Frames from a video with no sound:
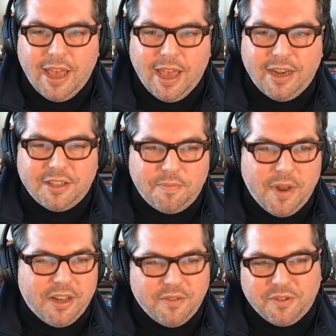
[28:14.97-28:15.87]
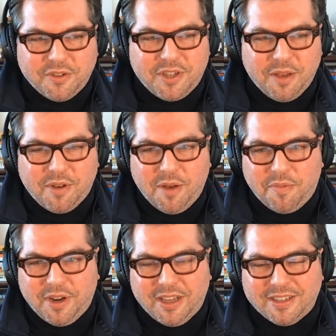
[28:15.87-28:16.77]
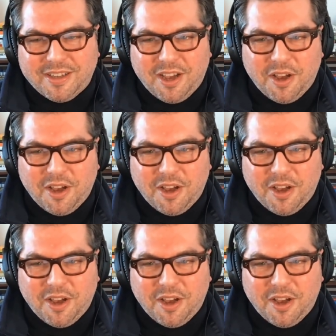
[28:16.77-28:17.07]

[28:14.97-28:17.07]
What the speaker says: And it's many of those same companies.